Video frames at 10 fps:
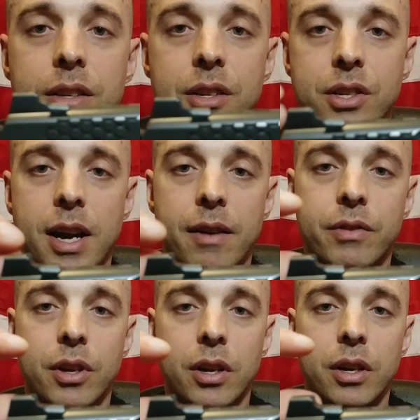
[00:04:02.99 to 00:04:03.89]
Doesn't have
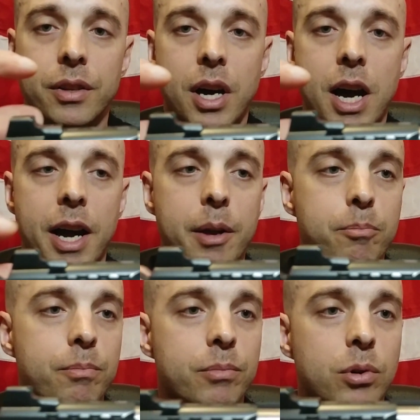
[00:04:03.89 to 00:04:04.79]
the high
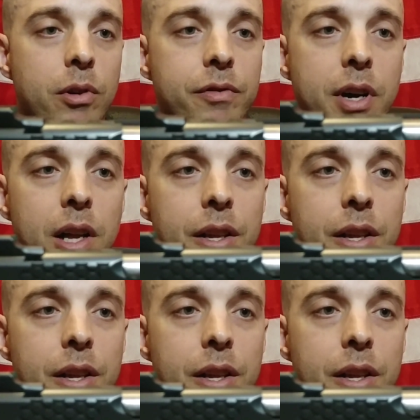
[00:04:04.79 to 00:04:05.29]
profile